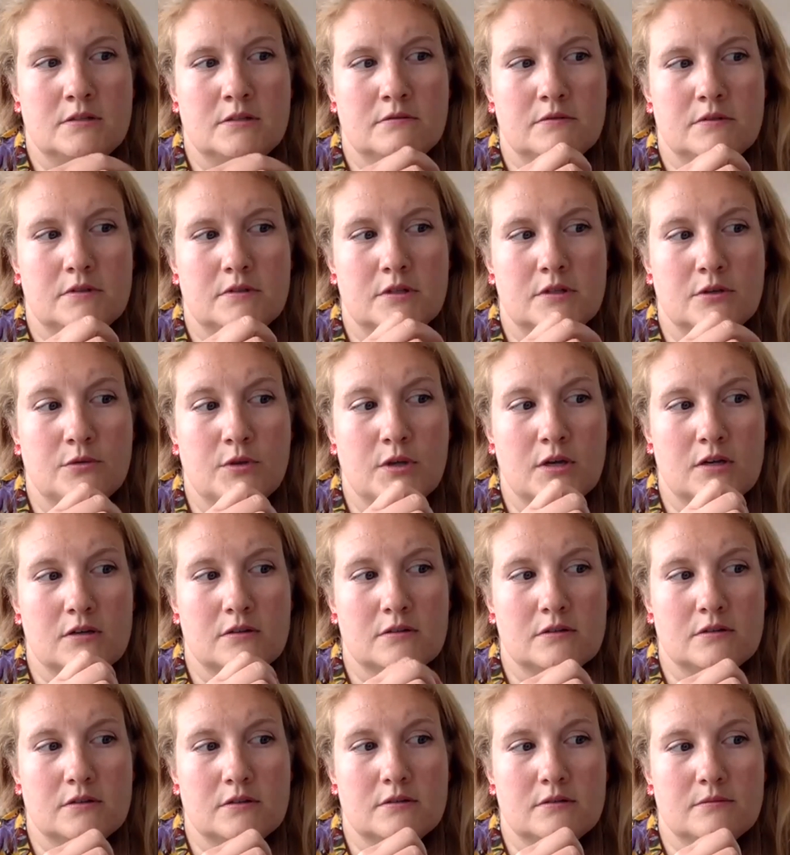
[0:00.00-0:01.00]
So
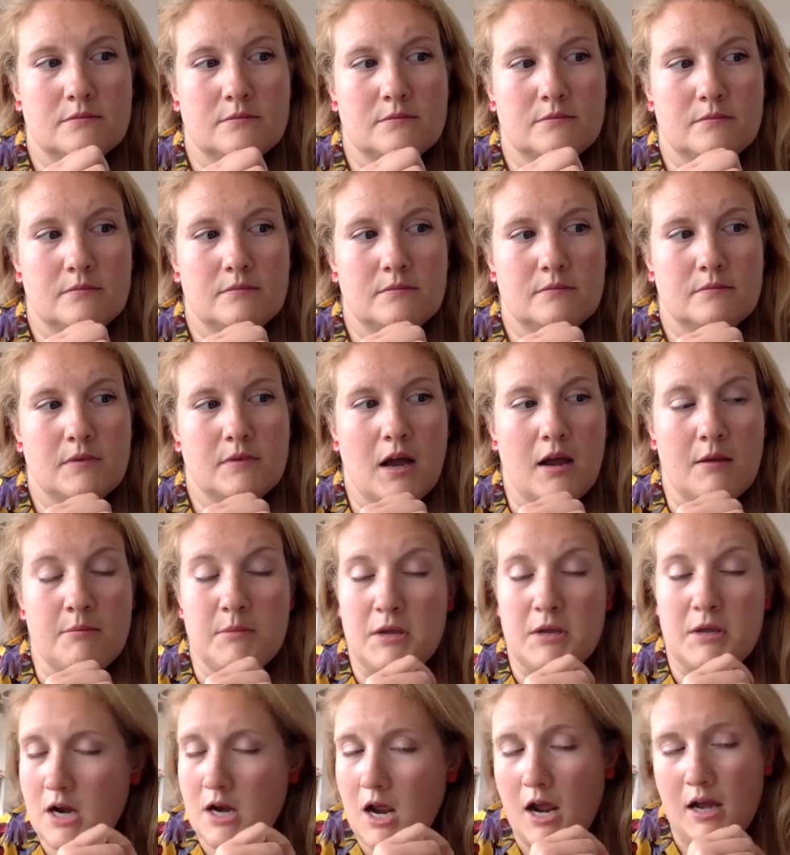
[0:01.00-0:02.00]
there's,
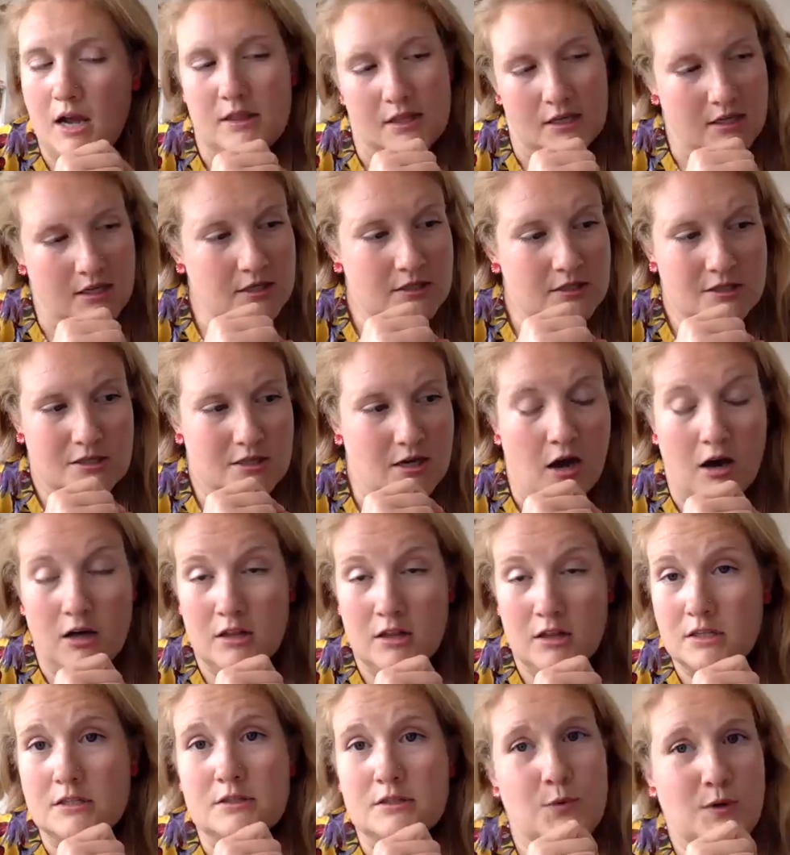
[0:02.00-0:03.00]
I think all
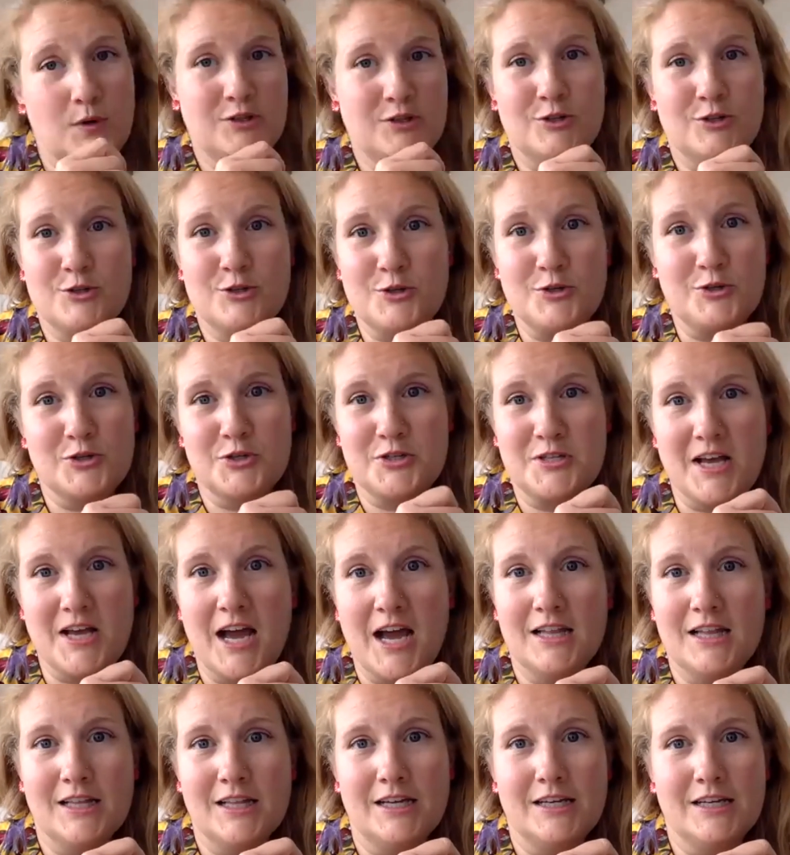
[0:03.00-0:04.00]
these questions are just
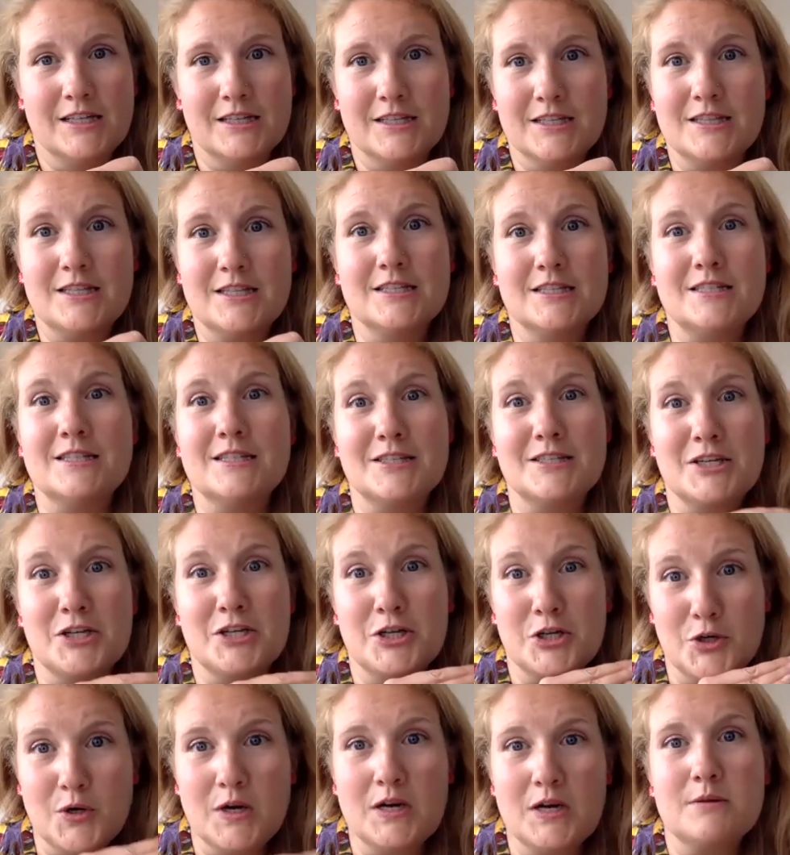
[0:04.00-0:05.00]
highlighting that this is an
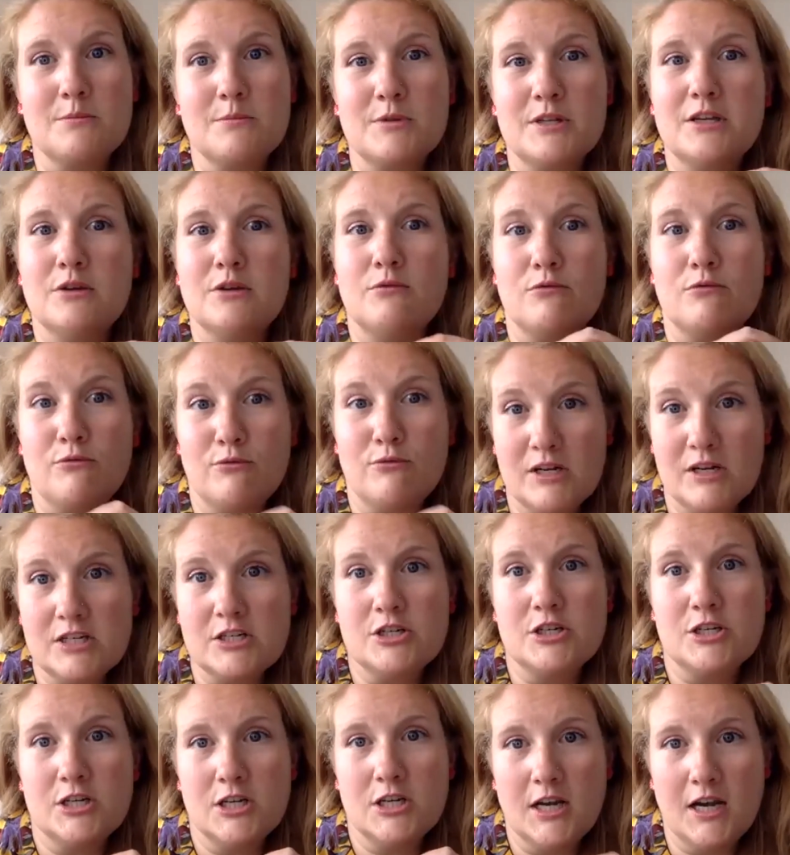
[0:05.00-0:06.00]
incredibly
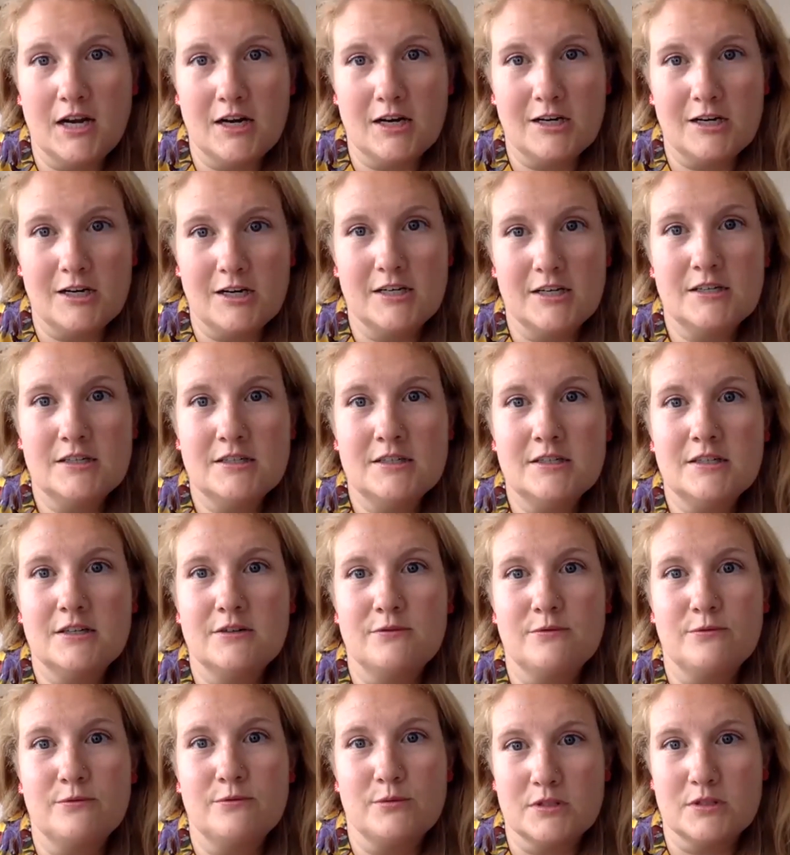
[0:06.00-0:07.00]
rich area
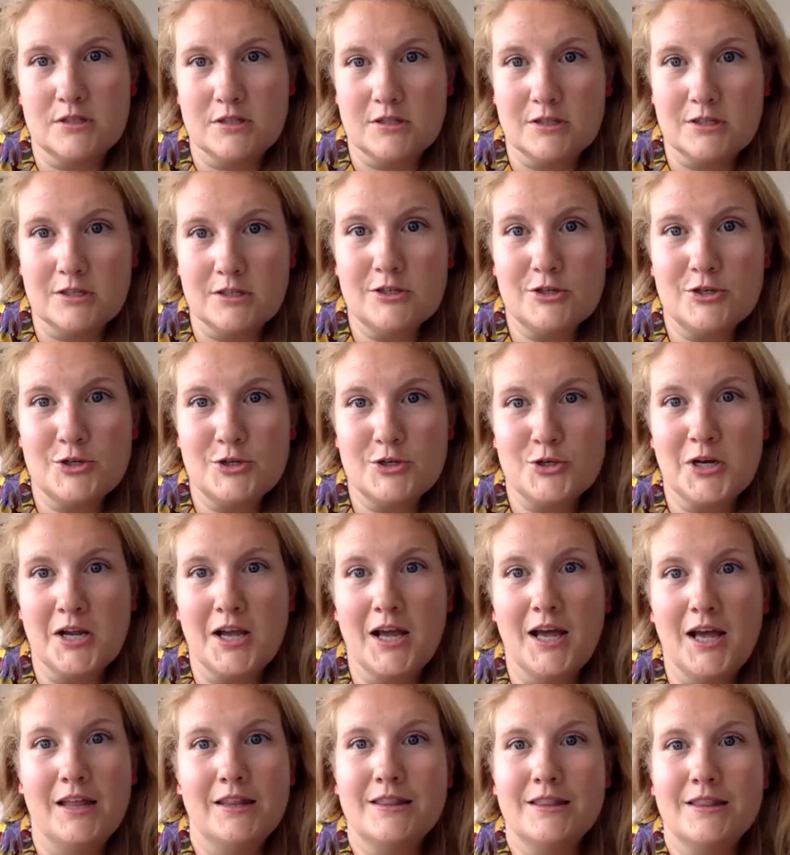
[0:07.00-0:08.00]
of research,
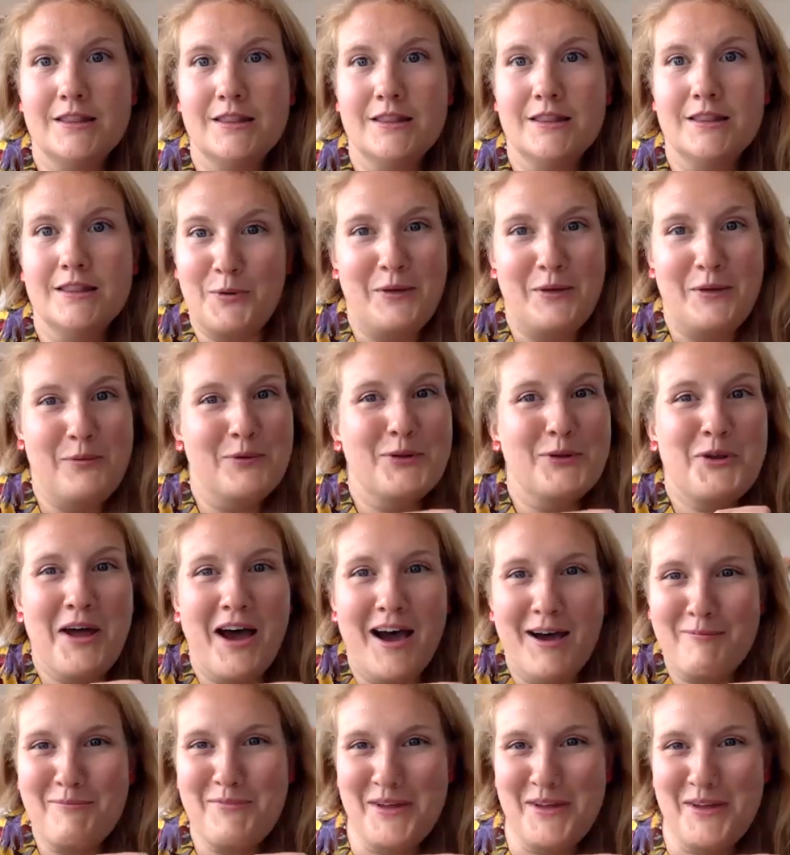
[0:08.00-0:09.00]
and that we will
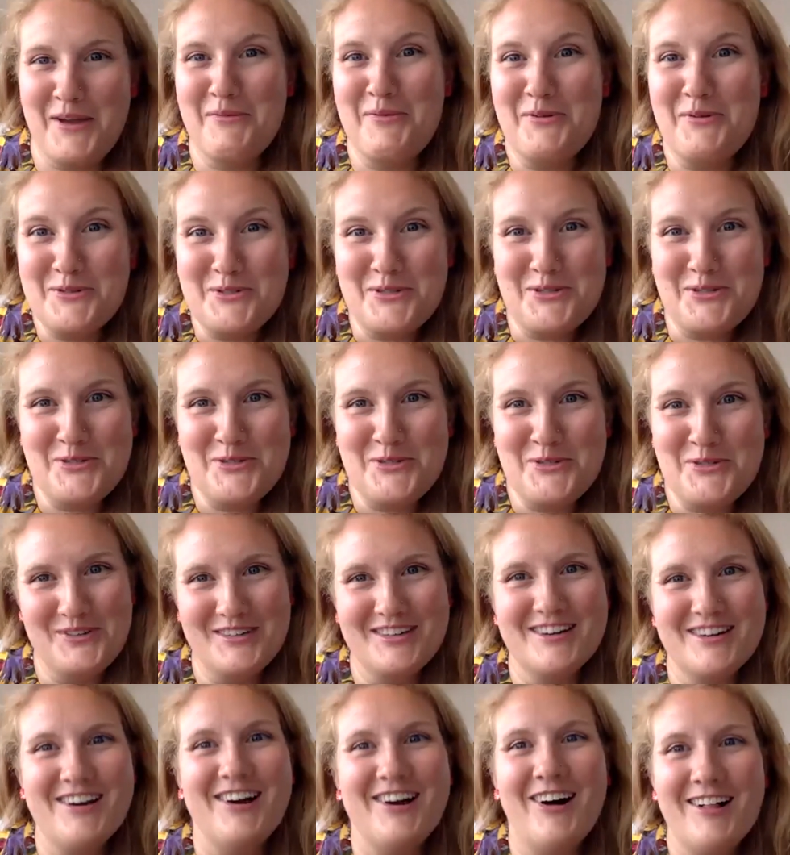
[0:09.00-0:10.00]
not be able to do
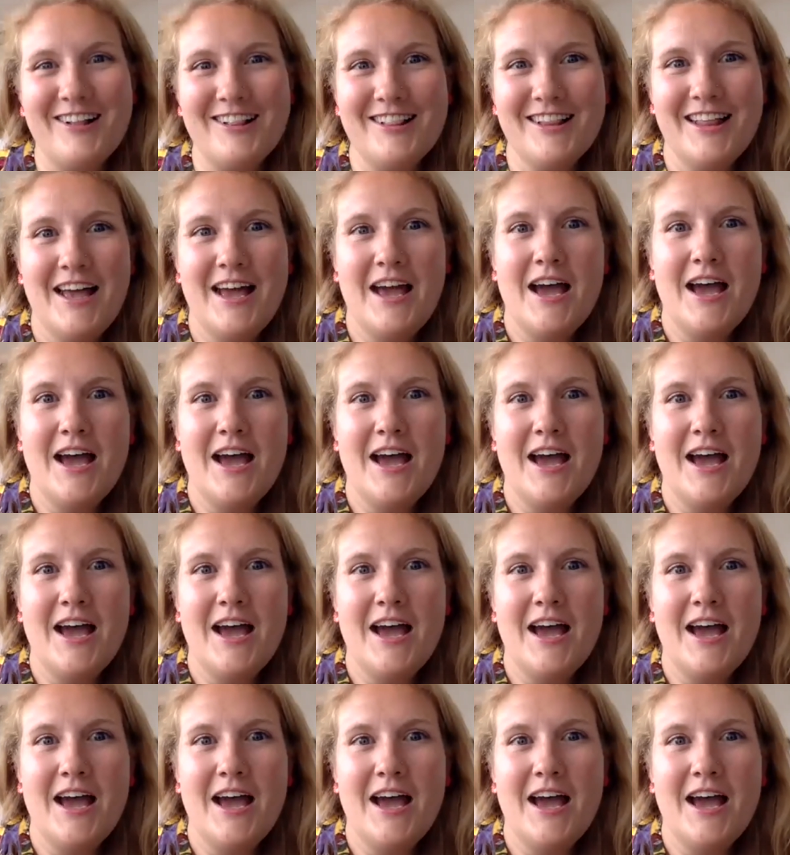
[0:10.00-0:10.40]
it all.